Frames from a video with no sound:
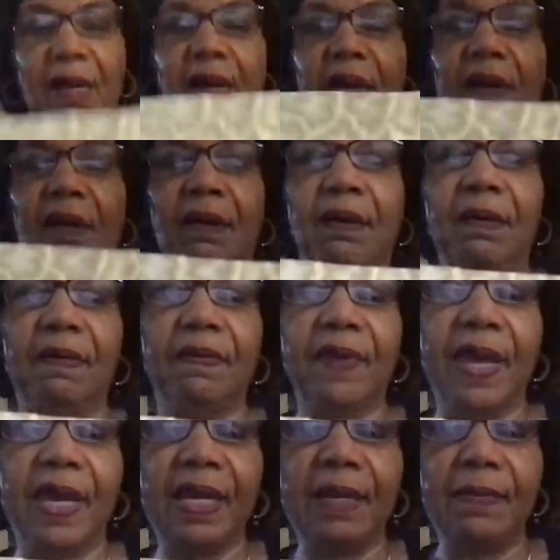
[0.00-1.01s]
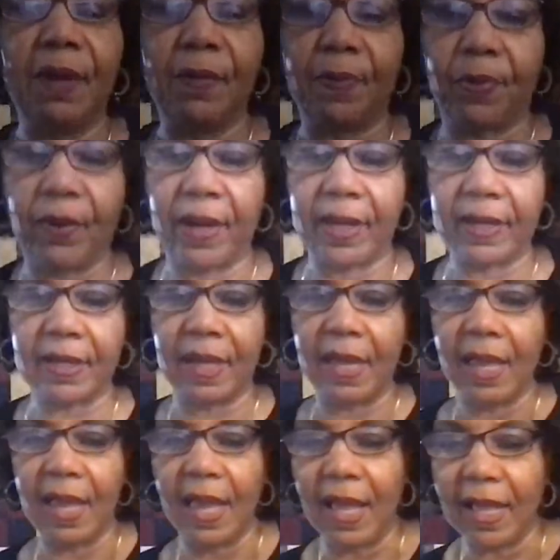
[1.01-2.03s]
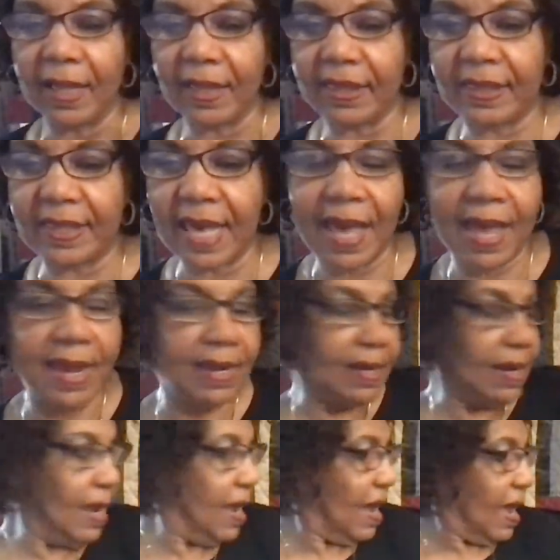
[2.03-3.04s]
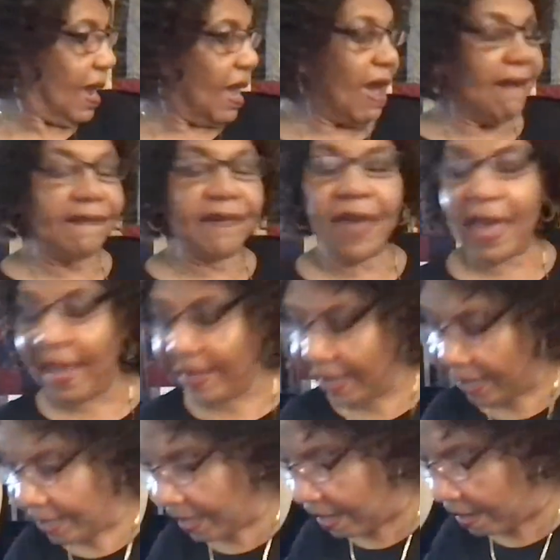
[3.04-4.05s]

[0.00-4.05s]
of animal print. Then, have any